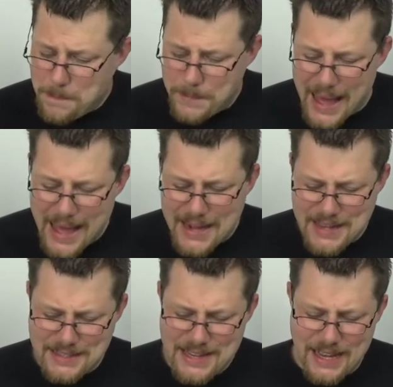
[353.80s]
bad
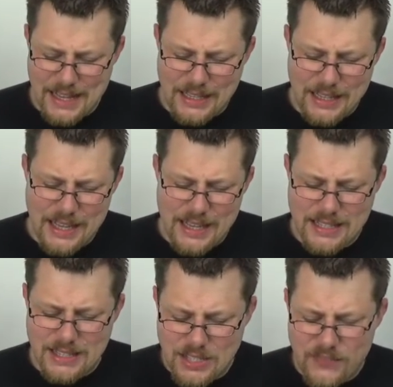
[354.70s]
exactly.
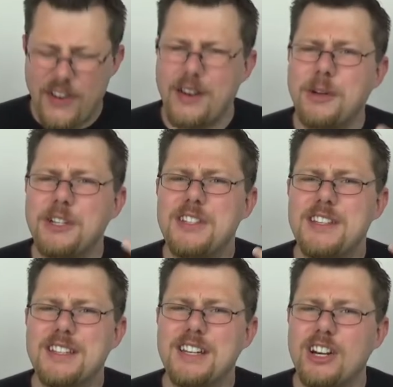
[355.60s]
It's just very much
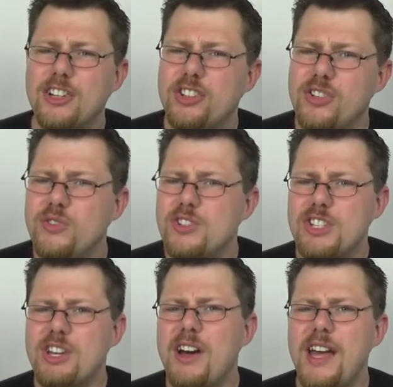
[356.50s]
this cartoon
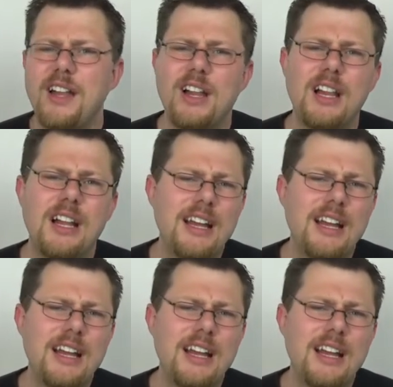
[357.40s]
style.